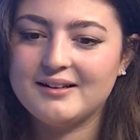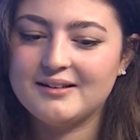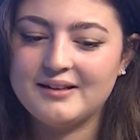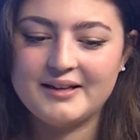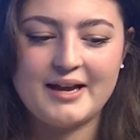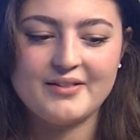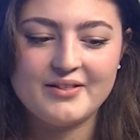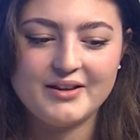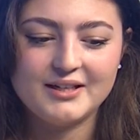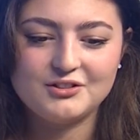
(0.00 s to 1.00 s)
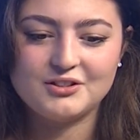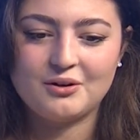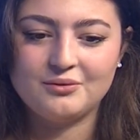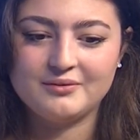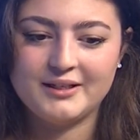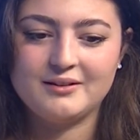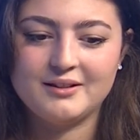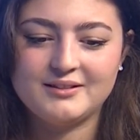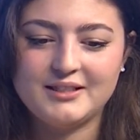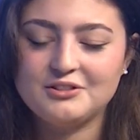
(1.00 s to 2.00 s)
I think it's just
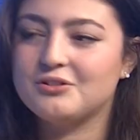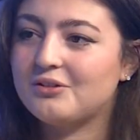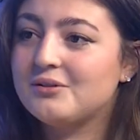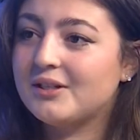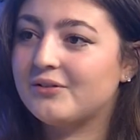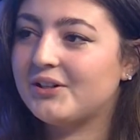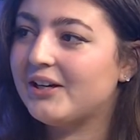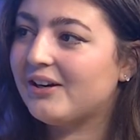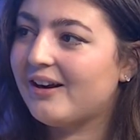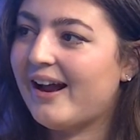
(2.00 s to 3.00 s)
the station grows every year,